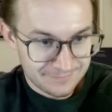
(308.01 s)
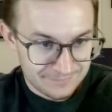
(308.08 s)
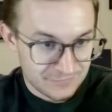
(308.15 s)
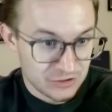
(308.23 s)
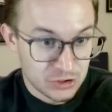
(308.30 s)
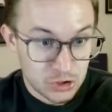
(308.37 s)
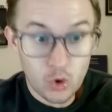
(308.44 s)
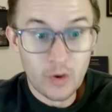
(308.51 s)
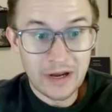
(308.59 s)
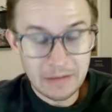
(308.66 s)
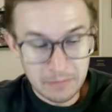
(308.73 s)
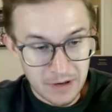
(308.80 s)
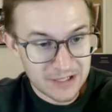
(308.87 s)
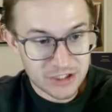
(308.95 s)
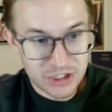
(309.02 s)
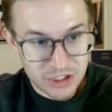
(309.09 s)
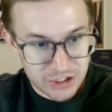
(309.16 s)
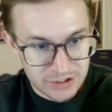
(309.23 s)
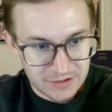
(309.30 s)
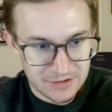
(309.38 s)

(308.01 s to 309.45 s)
doing much.